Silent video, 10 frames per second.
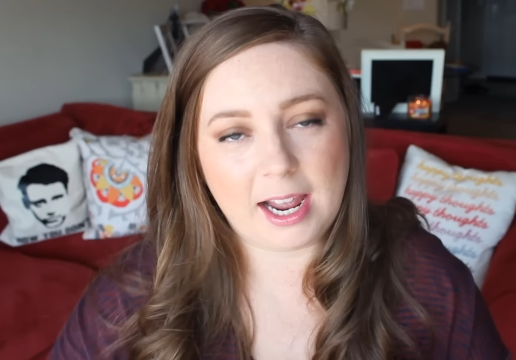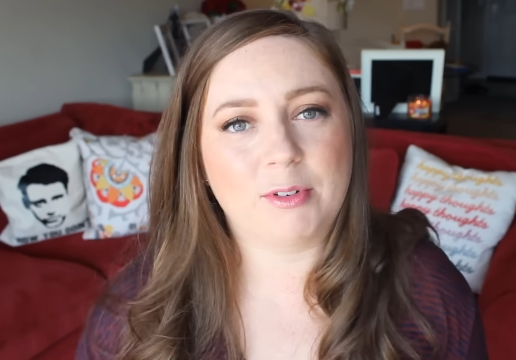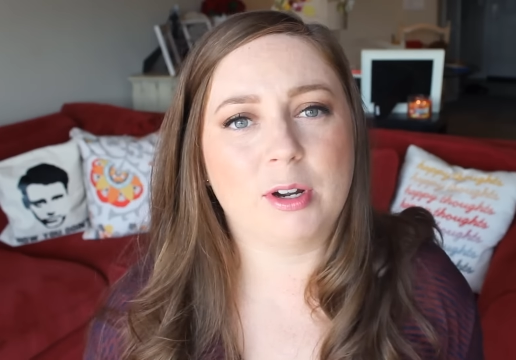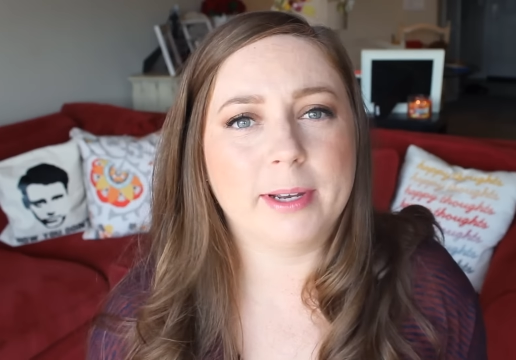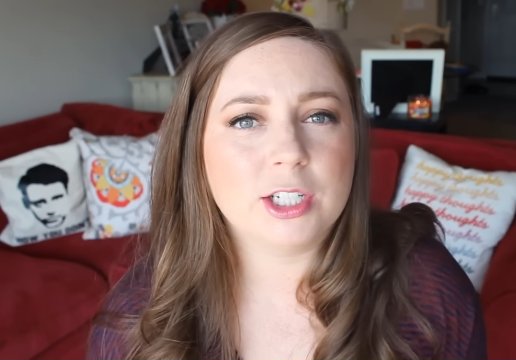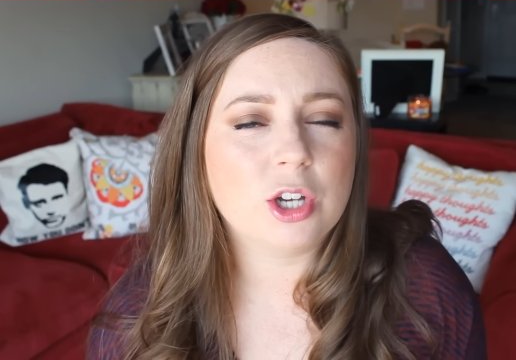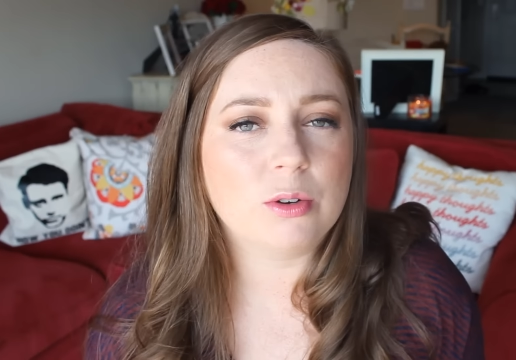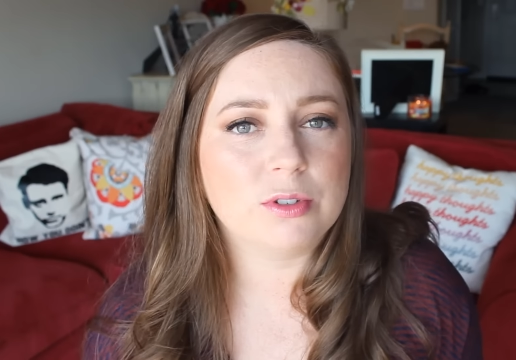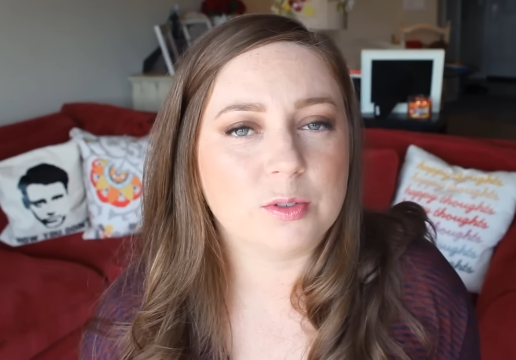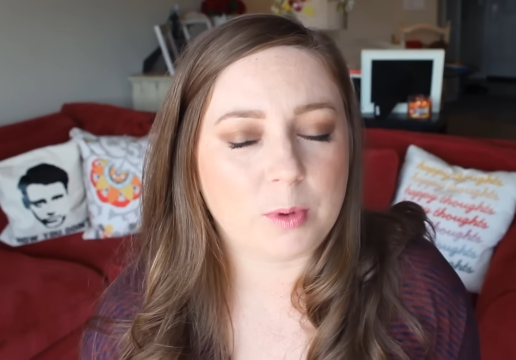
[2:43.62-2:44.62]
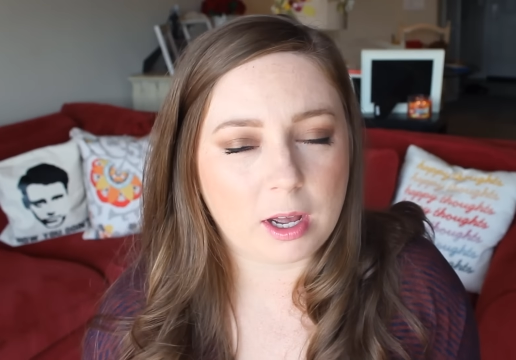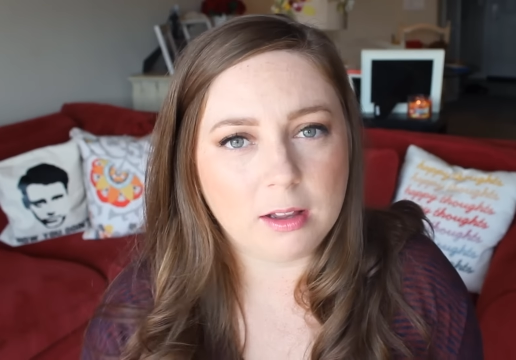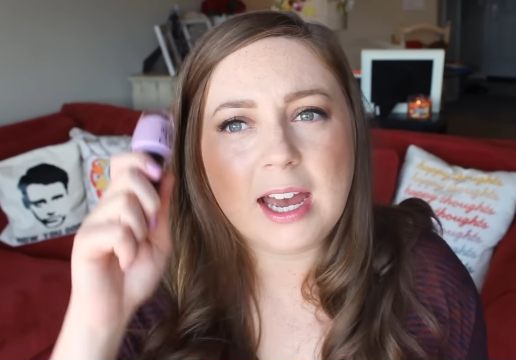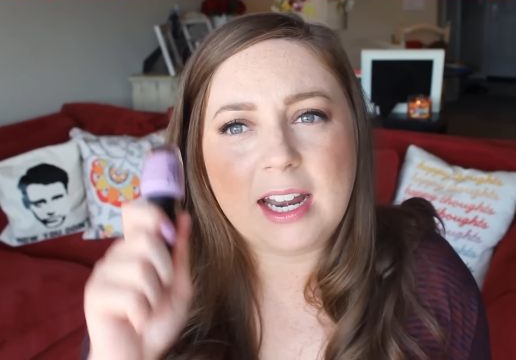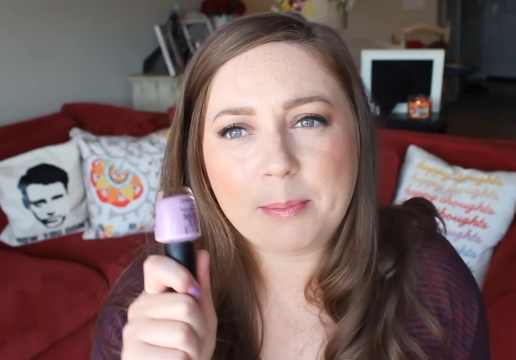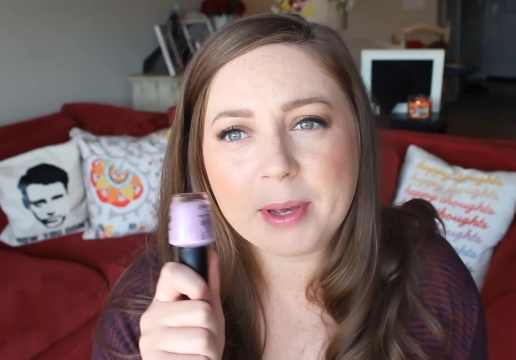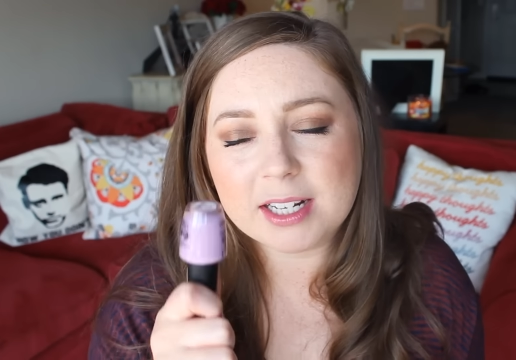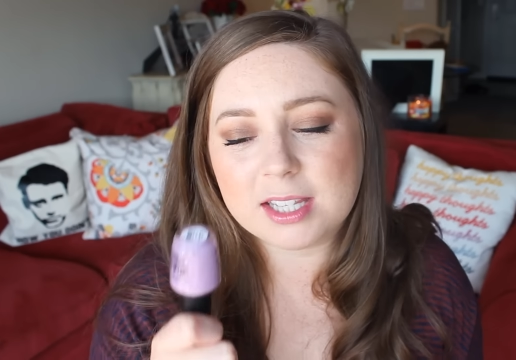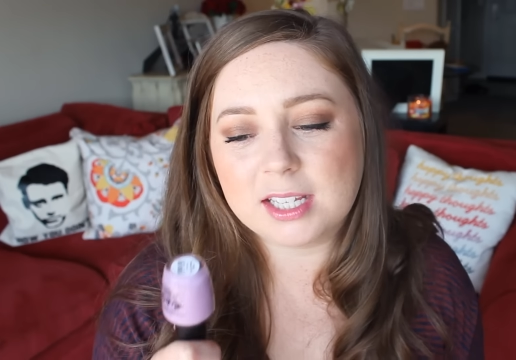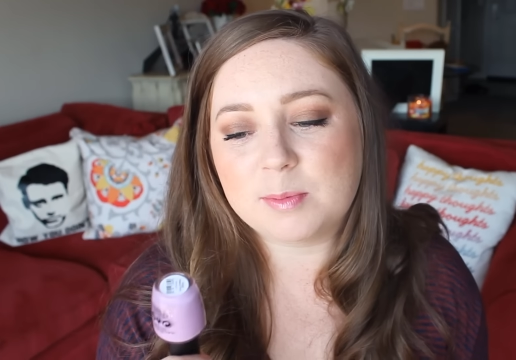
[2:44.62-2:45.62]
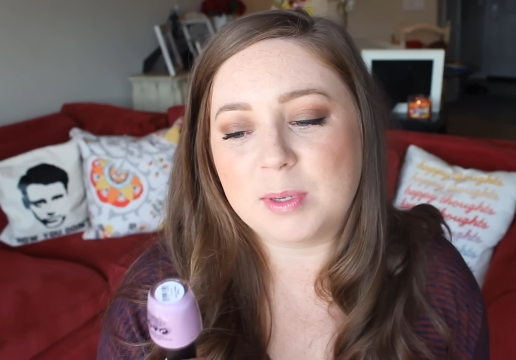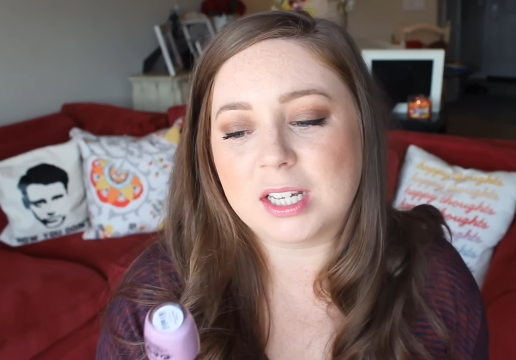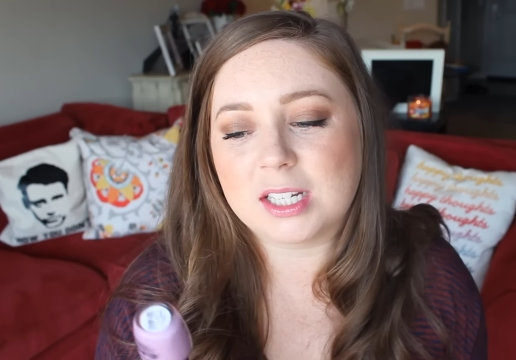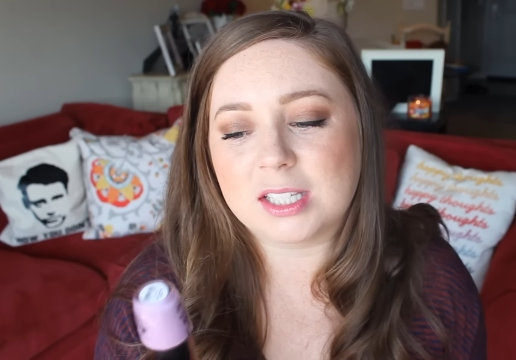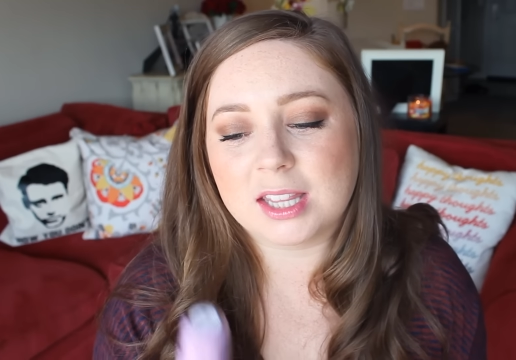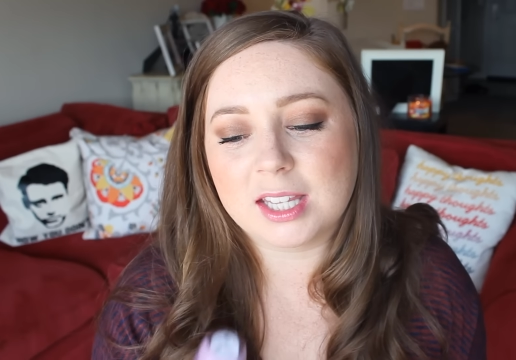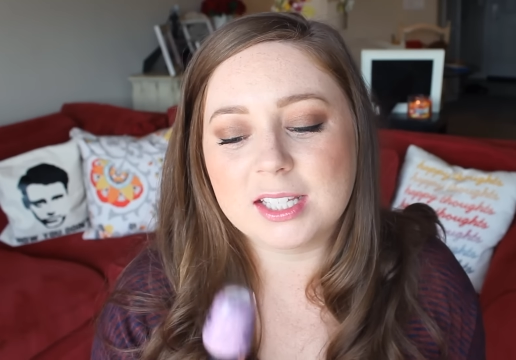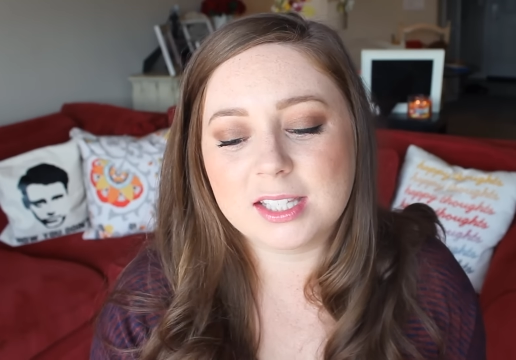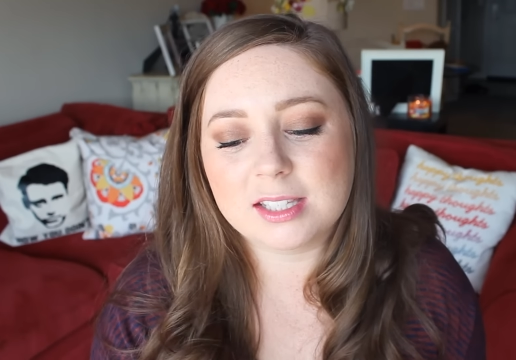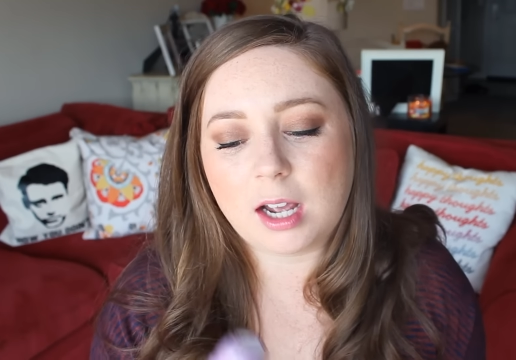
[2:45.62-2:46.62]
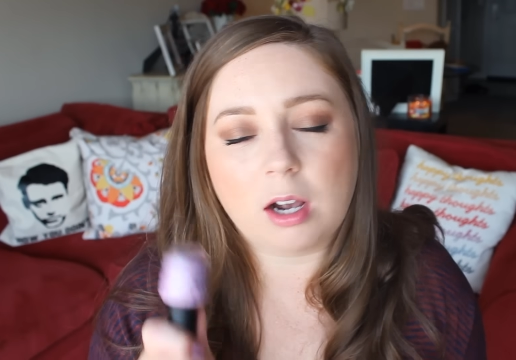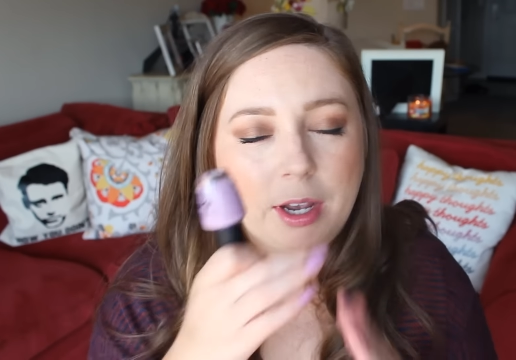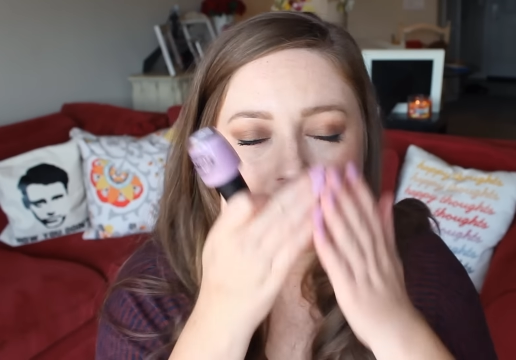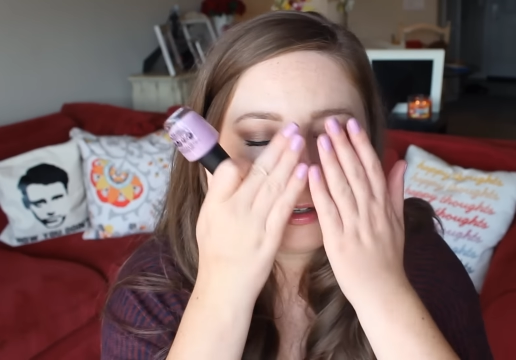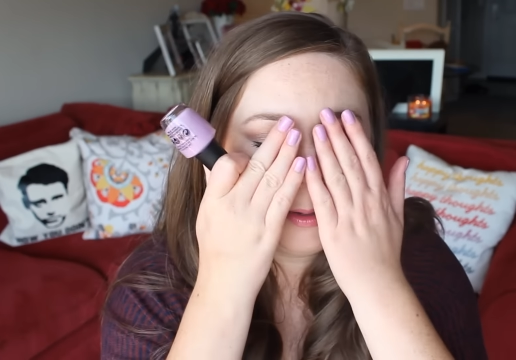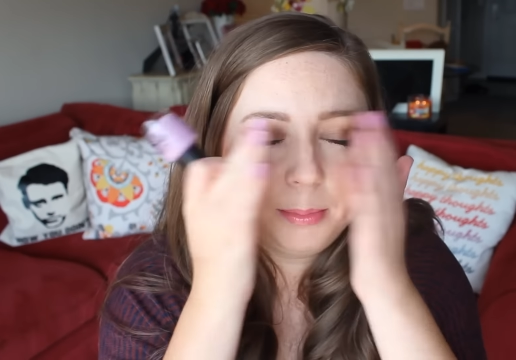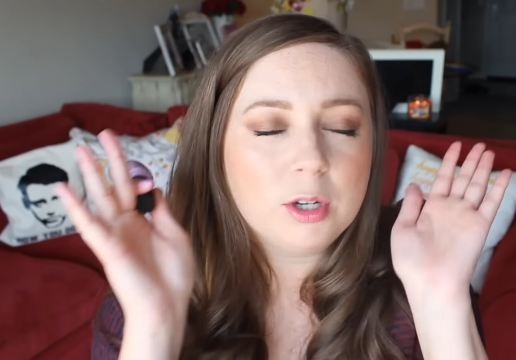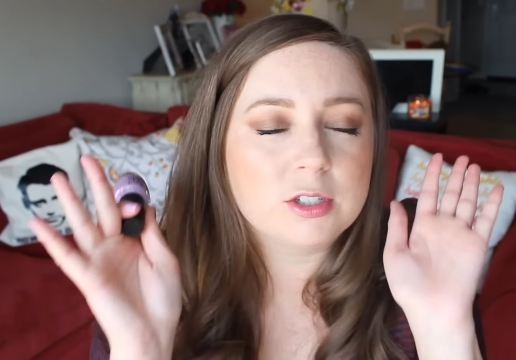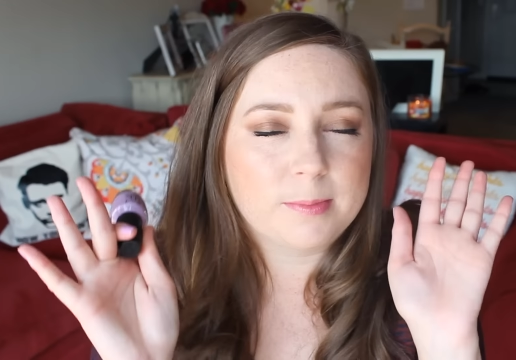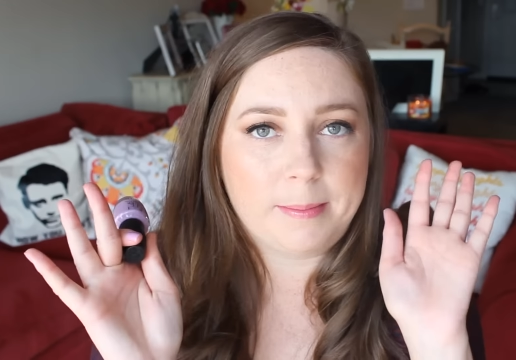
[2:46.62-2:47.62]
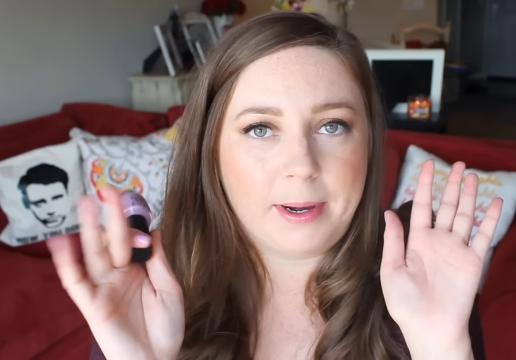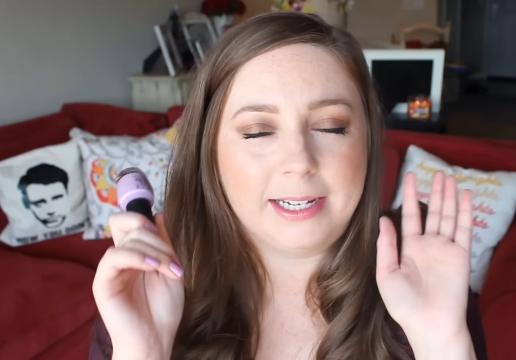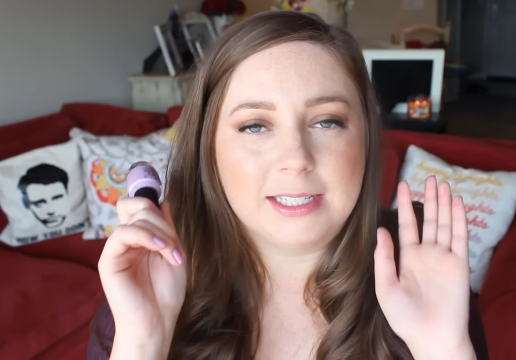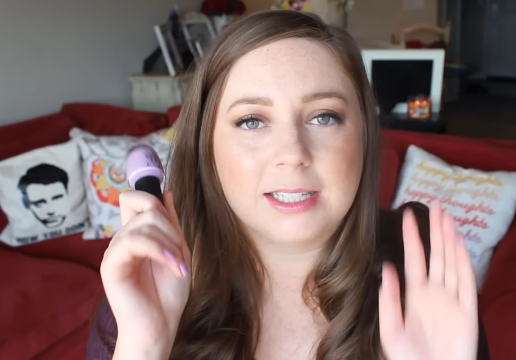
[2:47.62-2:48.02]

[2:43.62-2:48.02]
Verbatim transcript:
Speaker 1: have it on my toes as well, and I picked this because this, okay, it blows my mind.